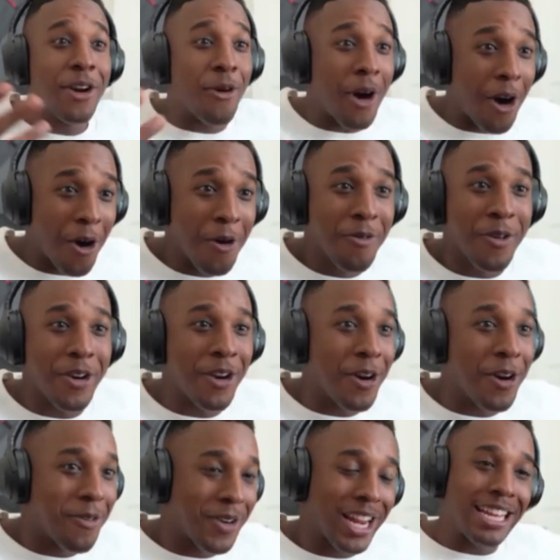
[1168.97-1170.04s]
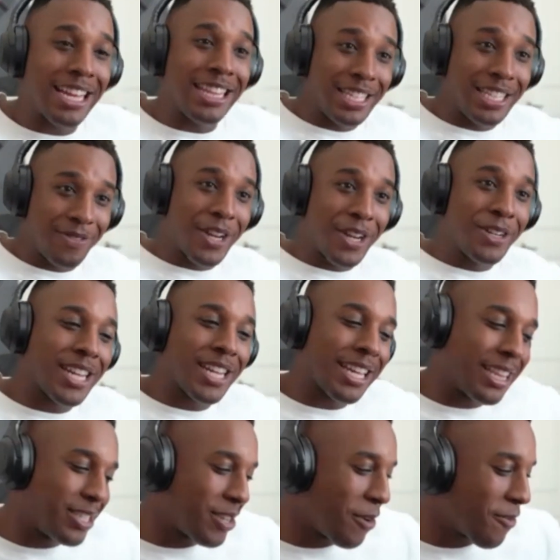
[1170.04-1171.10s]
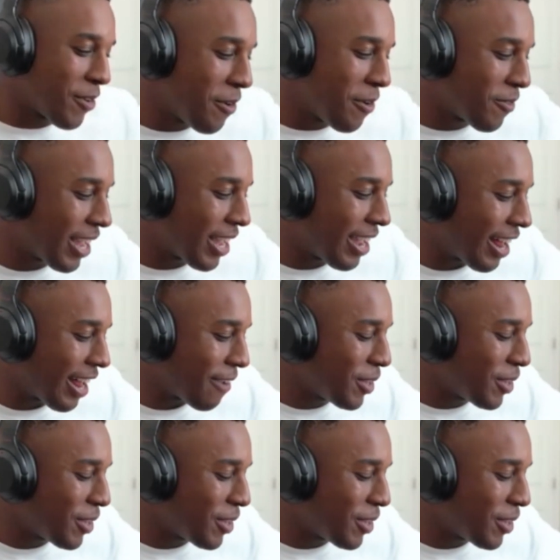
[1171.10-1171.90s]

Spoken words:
video over and over again? These videos like this over and over again.